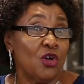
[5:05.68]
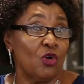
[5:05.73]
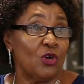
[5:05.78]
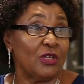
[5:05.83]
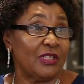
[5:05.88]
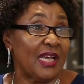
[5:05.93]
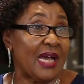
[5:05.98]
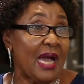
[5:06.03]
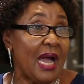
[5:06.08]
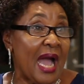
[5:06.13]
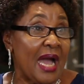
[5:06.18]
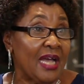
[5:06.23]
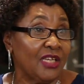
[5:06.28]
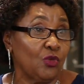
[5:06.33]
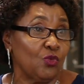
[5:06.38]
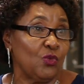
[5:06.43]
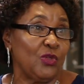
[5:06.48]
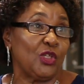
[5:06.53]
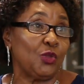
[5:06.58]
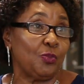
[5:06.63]
because
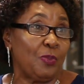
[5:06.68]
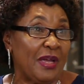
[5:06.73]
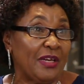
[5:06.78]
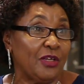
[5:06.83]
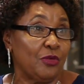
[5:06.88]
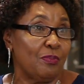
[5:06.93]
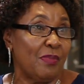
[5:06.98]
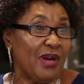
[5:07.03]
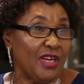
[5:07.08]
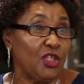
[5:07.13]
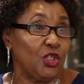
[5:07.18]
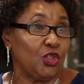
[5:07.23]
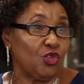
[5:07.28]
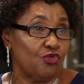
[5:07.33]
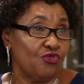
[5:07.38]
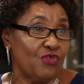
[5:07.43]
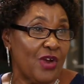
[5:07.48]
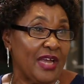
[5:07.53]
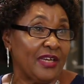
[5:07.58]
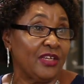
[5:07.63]
as we spend money
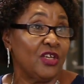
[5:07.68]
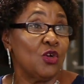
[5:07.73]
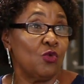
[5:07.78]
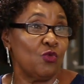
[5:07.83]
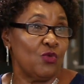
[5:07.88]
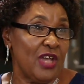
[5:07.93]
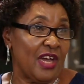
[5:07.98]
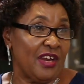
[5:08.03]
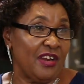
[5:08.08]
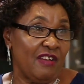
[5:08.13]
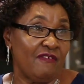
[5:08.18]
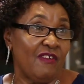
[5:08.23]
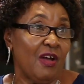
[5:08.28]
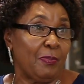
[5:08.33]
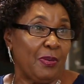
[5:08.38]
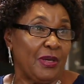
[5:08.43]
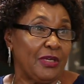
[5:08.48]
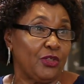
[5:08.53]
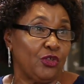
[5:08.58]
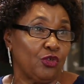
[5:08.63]
to run, we are never
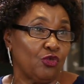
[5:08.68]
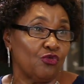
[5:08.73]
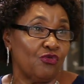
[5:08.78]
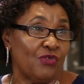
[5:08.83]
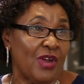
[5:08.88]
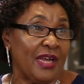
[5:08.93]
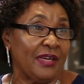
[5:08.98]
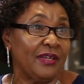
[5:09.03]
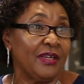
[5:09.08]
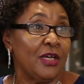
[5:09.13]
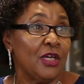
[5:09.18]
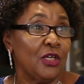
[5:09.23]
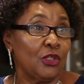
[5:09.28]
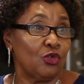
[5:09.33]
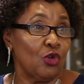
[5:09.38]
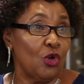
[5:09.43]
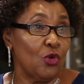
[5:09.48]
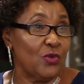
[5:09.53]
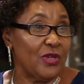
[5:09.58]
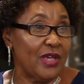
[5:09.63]
paid to run.
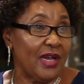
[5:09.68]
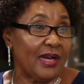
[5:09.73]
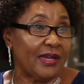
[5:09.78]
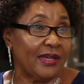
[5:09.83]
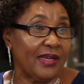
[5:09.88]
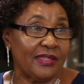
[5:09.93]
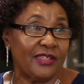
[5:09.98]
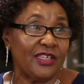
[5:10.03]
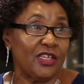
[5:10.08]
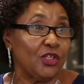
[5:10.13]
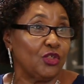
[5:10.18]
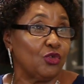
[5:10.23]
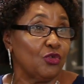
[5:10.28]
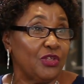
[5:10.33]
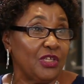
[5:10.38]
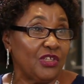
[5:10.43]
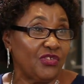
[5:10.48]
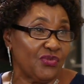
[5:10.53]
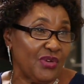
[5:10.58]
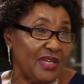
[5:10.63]
So we are getting into
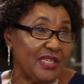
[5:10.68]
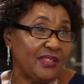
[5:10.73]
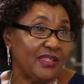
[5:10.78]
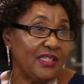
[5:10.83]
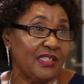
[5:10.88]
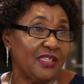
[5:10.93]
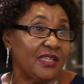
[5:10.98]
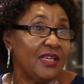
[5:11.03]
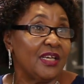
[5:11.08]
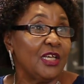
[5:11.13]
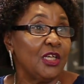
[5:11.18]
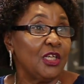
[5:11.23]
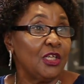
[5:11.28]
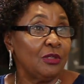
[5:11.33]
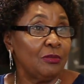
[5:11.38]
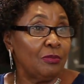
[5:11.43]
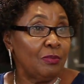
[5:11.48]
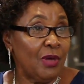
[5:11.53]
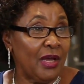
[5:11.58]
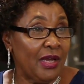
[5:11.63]
these races,
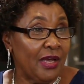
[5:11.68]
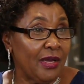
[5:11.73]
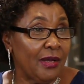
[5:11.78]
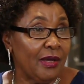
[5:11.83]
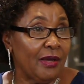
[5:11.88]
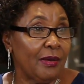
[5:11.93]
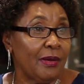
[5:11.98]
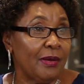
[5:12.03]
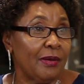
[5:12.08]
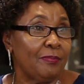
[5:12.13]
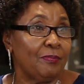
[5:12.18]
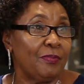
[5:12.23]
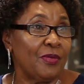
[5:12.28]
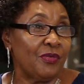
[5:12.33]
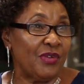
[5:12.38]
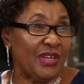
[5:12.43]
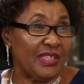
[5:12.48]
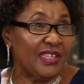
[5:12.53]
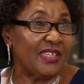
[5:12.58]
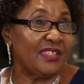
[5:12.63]

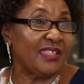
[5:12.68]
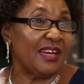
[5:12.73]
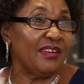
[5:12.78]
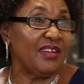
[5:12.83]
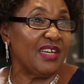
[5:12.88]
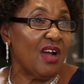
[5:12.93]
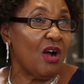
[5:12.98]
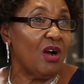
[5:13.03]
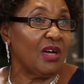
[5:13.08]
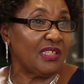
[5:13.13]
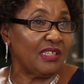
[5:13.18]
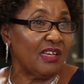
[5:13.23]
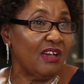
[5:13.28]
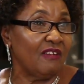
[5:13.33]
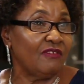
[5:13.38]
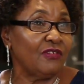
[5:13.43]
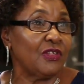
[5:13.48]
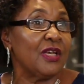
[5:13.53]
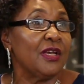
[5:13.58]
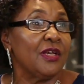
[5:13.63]
registering
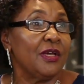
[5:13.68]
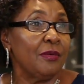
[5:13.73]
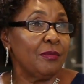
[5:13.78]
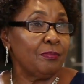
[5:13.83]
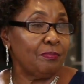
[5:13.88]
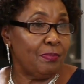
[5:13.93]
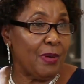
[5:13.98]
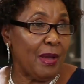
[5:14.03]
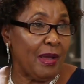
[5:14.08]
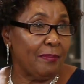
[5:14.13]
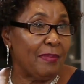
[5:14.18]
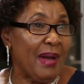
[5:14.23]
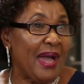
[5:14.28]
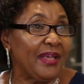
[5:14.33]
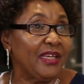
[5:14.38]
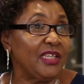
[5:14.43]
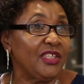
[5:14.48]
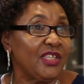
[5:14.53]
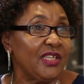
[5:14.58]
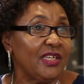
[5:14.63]
ourselves,
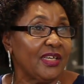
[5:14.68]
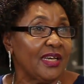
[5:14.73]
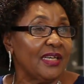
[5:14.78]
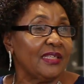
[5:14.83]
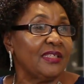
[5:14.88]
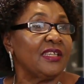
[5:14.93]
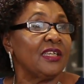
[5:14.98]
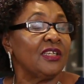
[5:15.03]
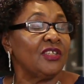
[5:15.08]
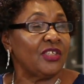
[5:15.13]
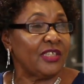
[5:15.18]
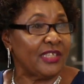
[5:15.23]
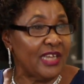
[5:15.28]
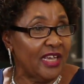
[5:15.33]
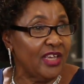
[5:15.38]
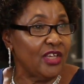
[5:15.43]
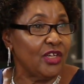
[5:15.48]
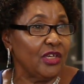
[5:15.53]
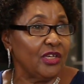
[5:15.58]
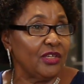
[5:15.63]
buying tickets,
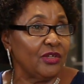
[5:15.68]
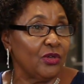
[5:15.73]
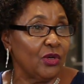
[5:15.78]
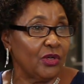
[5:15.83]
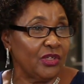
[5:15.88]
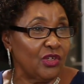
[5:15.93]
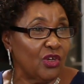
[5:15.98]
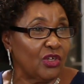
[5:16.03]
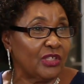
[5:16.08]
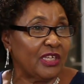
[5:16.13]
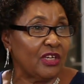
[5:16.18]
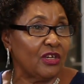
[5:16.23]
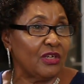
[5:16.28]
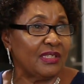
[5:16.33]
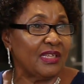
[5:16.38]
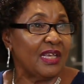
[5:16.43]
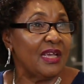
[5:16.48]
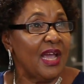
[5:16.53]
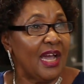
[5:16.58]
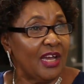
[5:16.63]
staying in
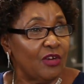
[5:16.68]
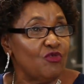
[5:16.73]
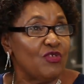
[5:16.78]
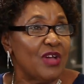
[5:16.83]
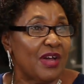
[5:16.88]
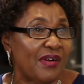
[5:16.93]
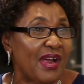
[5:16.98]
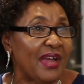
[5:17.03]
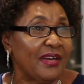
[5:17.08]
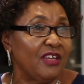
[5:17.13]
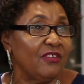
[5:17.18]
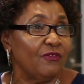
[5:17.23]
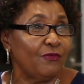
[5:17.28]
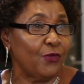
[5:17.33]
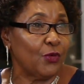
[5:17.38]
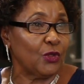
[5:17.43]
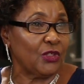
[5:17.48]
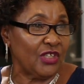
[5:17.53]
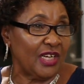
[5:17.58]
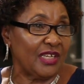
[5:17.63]
hotels, and we are running
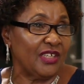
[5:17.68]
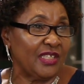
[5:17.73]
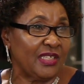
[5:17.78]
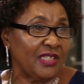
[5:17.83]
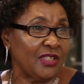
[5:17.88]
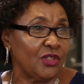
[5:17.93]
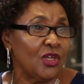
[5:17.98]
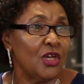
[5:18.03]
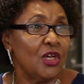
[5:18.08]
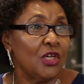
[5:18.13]
for charities.